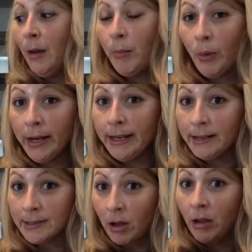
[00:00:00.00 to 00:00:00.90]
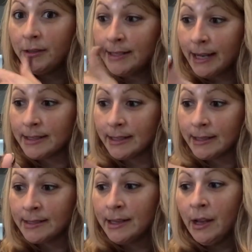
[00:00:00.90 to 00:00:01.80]
Pointing is called
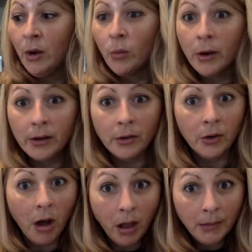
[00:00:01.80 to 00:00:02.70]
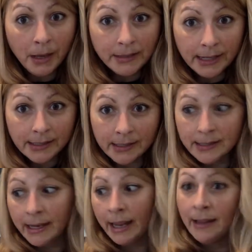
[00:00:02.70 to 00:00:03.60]
Dexis. We're going to learn all about Dexis
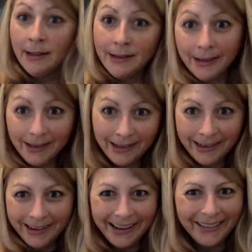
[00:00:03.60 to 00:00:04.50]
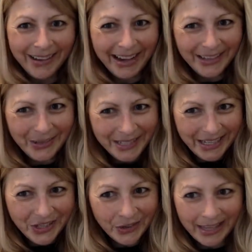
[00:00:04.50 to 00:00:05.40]
today. La, la, la, la, la, right? And you
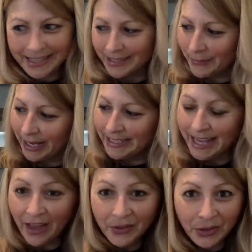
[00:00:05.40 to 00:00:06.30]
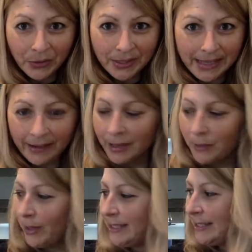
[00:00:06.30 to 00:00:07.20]
teach your lesson, but I tell you exactly
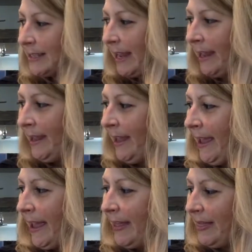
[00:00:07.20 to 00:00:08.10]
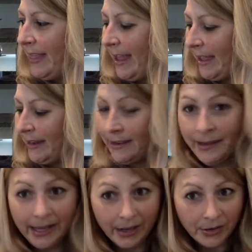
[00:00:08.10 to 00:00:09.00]
what to say. And then
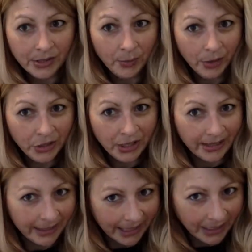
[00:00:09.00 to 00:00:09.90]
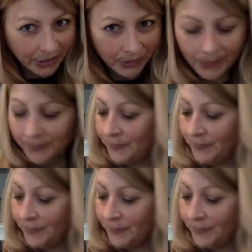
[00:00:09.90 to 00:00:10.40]
here's the worksheet that they do.